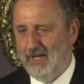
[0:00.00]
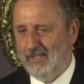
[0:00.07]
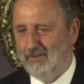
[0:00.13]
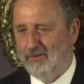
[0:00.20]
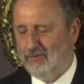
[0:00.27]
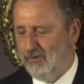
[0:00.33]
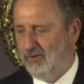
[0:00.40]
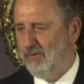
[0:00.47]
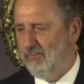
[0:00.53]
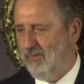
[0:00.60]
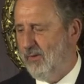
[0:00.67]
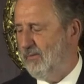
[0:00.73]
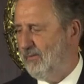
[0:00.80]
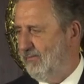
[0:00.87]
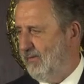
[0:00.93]
at a certain
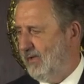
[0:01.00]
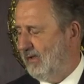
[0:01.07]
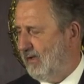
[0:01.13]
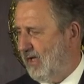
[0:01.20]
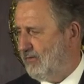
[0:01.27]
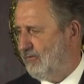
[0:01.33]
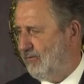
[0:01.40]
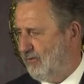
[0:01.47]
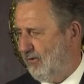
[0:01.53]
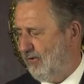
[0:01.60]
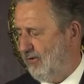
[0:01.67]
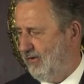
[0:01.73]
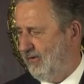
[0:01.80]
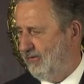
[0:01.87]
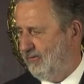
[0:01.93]
moment, we got
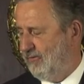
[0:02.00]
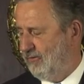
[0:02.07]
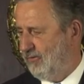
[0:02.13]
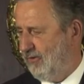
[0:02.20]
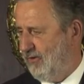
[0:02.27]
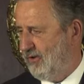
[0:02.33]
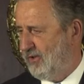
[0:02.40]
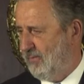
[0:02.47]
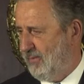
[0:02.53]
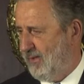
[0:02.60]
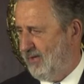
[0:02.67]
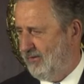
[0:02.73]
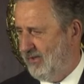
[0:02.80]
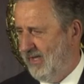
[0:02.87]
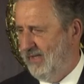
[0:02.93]
to talk
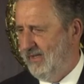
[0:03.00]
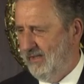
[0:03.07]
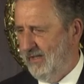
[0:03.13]
about